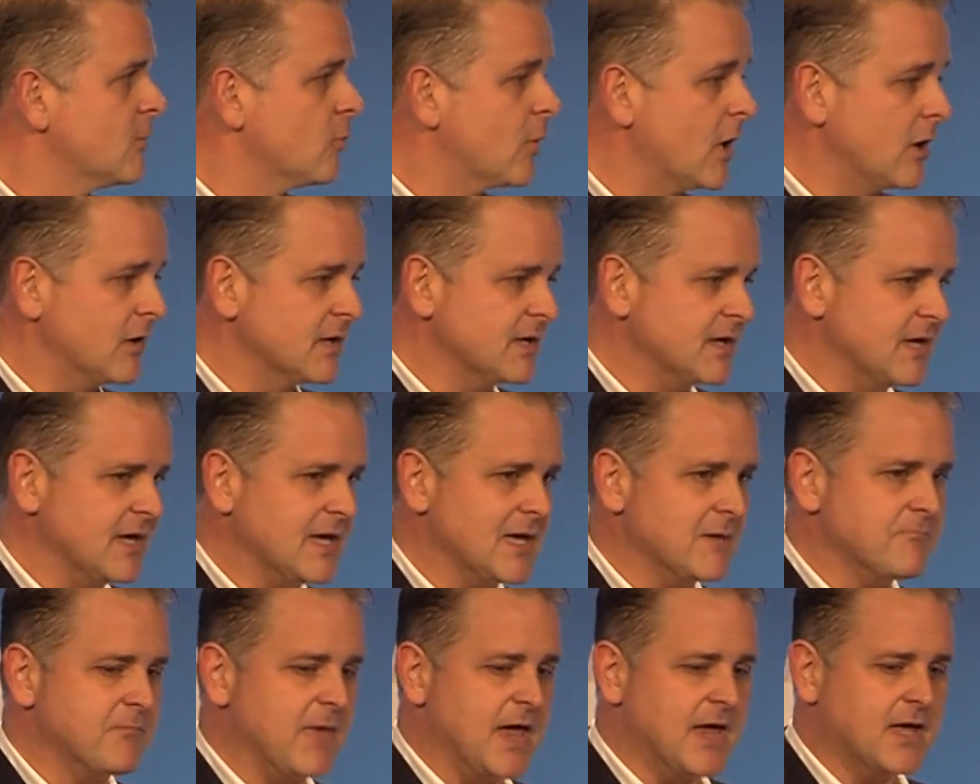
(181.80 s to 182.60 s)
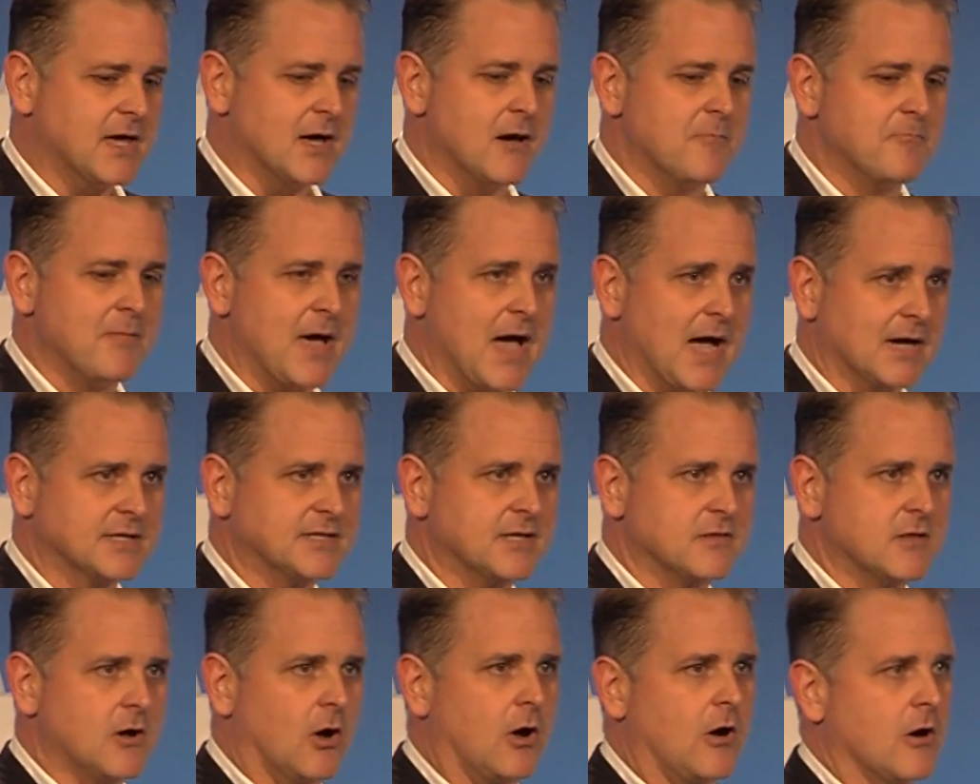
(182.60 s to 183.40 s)
Well, it may come back
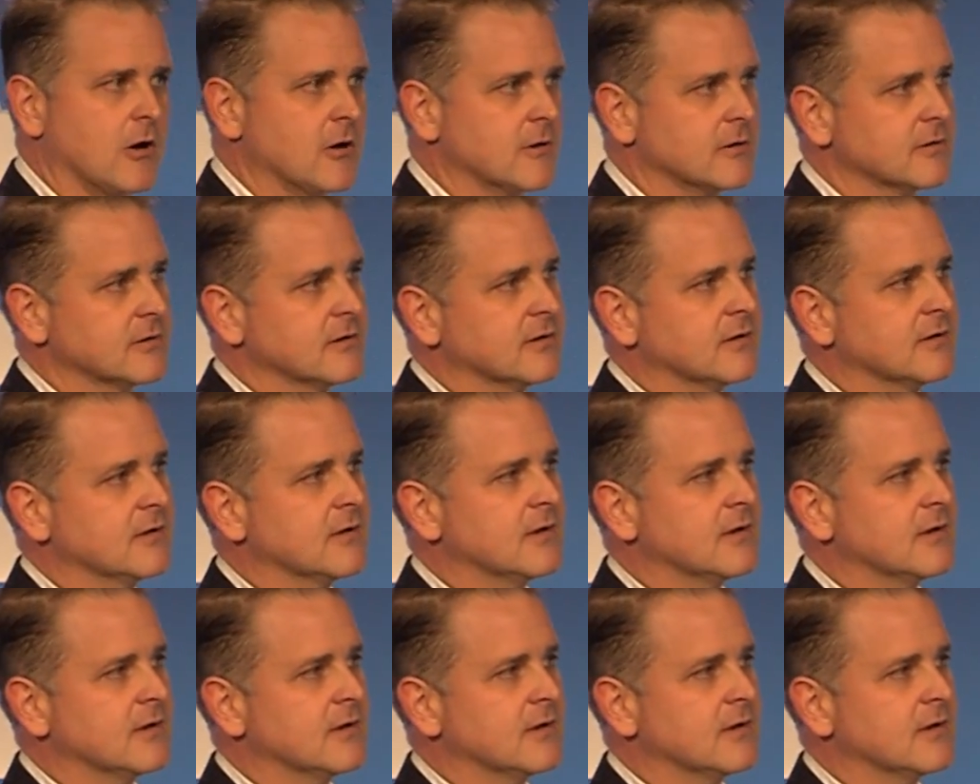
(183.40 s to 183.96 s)
to the heart